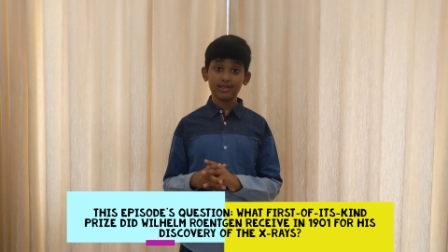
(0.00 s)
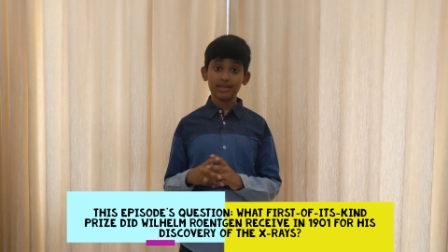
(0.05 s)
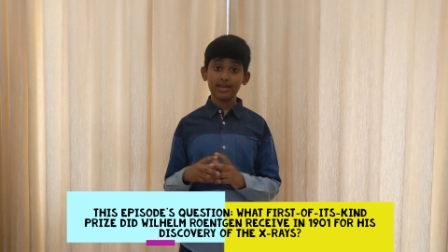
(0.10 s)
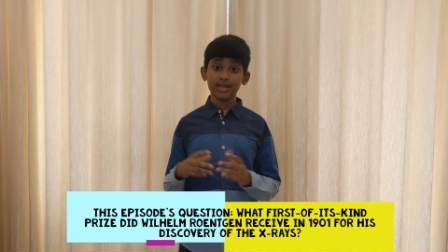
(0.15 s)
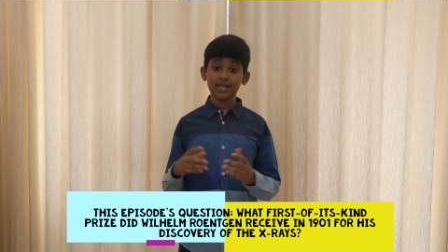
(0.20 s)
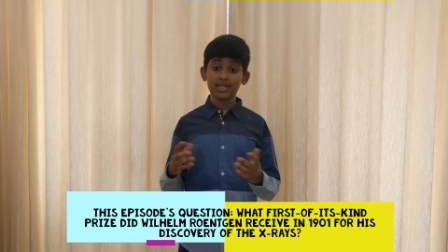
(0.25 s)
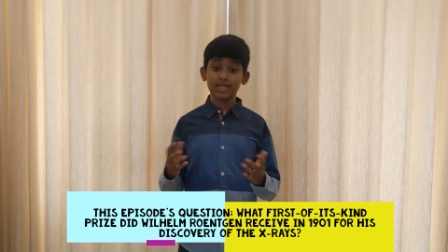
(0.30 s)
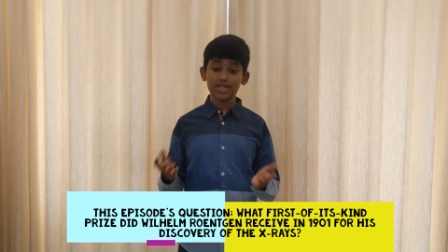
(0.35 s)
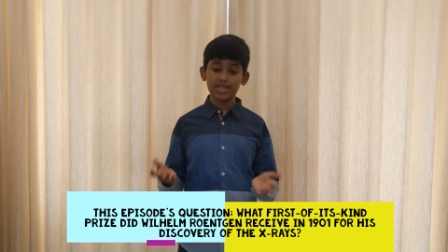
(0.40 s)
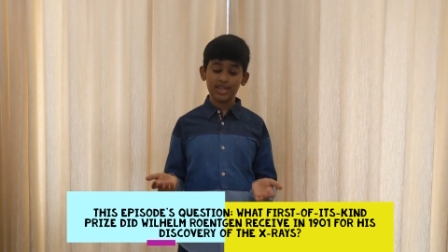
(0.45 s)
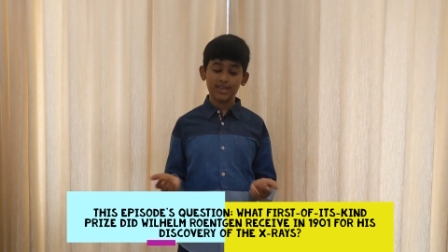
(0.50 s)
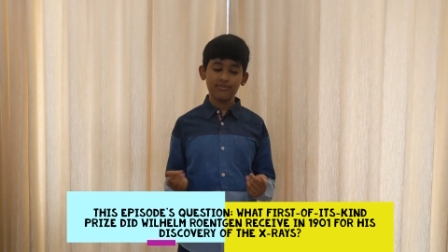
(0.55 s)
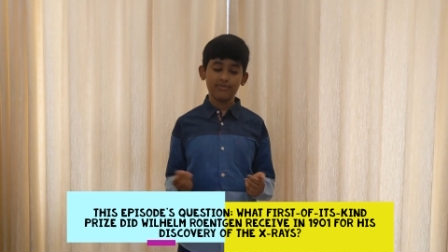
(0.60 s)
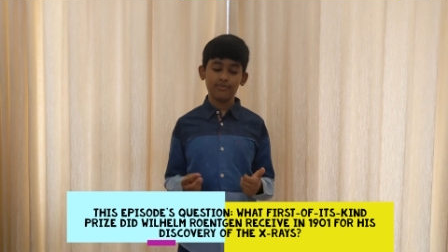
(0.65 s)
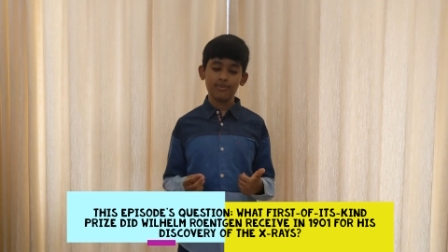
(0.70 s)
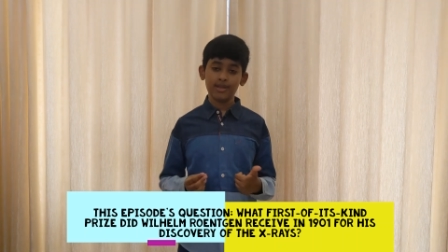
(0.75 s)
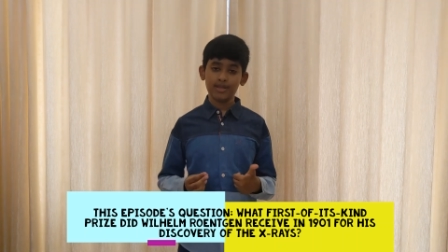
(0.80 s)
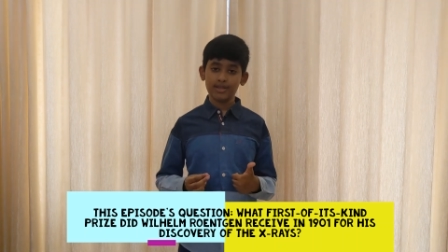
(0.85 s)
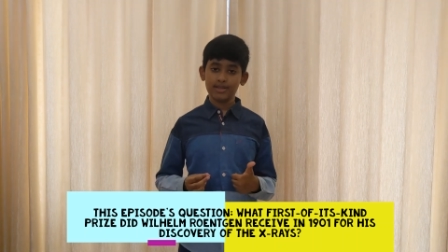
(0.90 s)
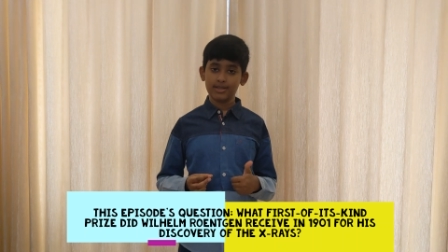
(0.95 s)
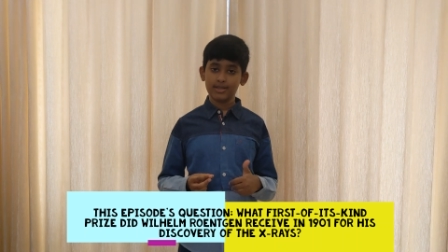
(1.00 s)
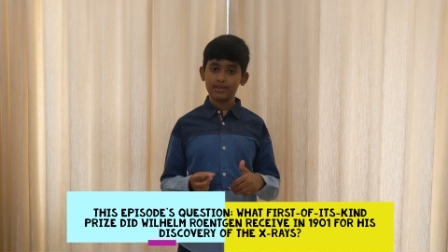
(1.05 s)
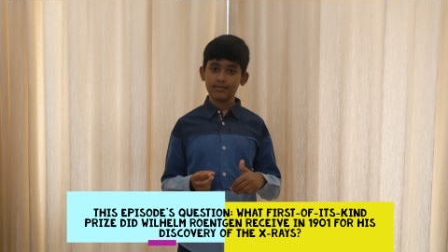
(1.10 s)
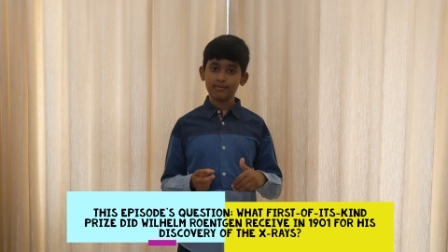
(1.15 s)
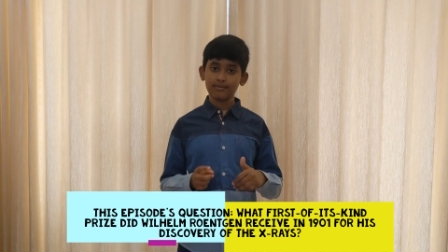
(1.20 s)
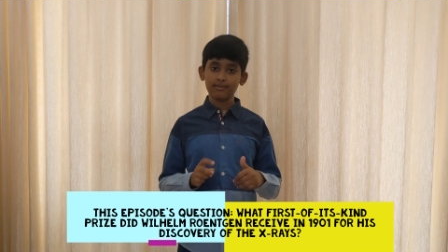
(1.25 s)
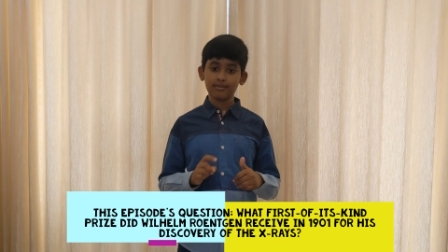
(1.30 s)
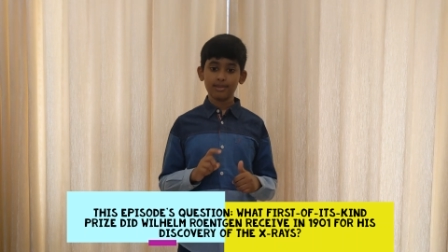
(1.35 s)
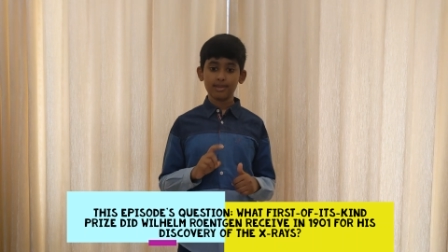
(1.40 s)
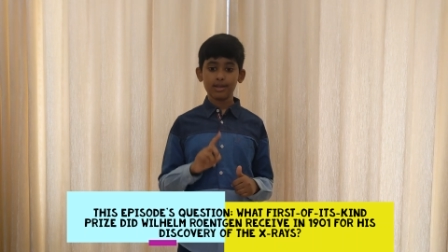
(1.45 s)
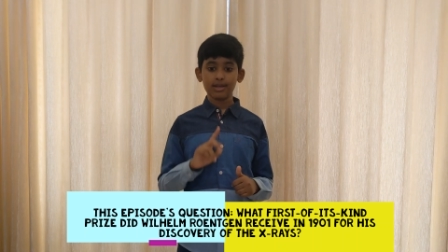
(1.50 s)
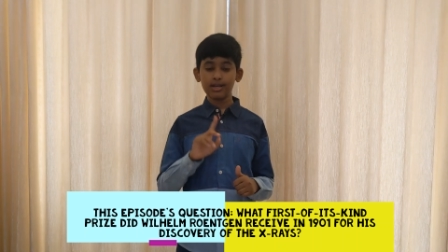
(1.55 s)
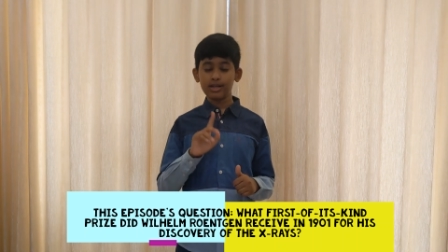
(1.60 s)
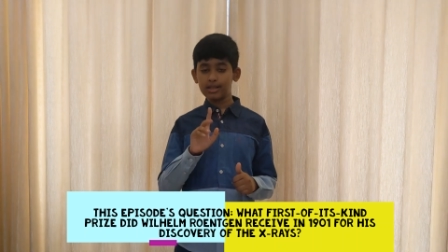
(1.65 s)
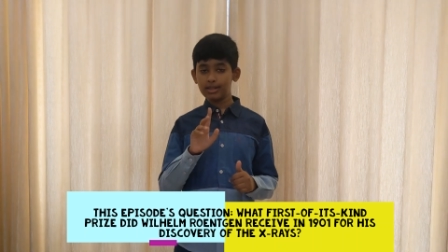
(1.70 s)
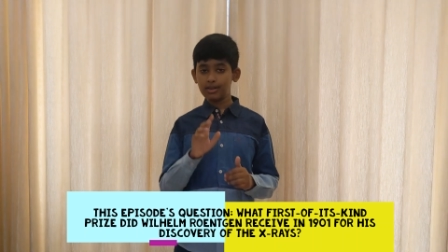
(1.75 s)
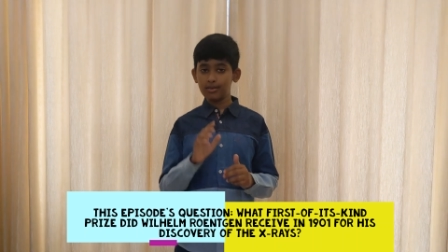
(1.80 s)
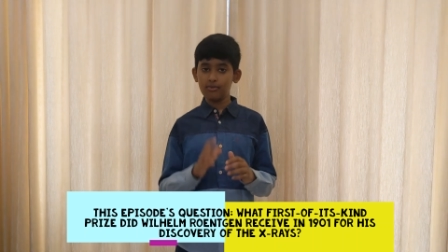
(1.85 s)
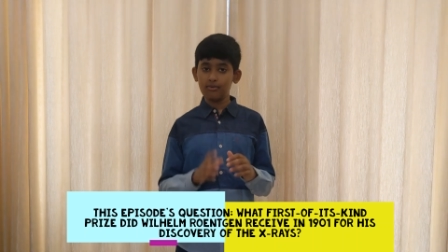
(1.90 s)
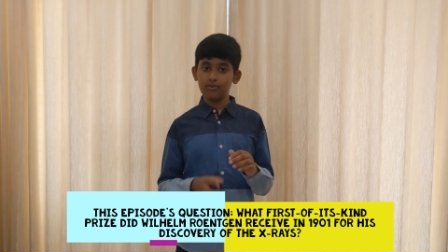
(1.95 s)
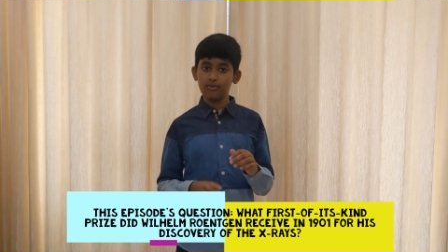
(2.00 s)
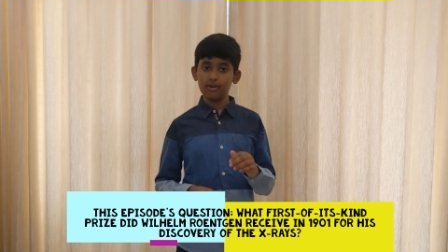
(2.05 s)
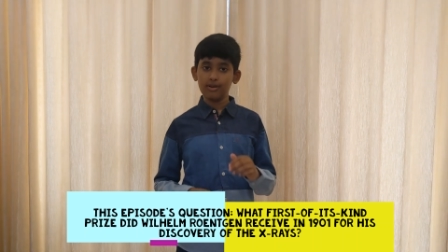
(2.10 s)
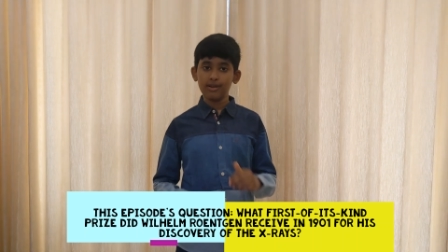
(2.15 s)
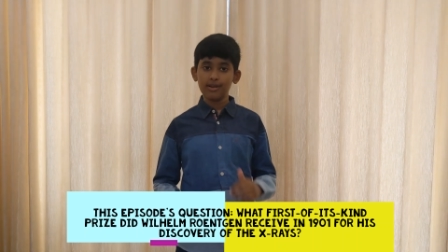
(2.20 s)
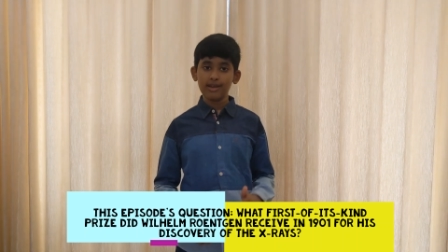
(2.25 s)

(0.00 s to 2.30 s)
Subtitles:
achievement? Clue.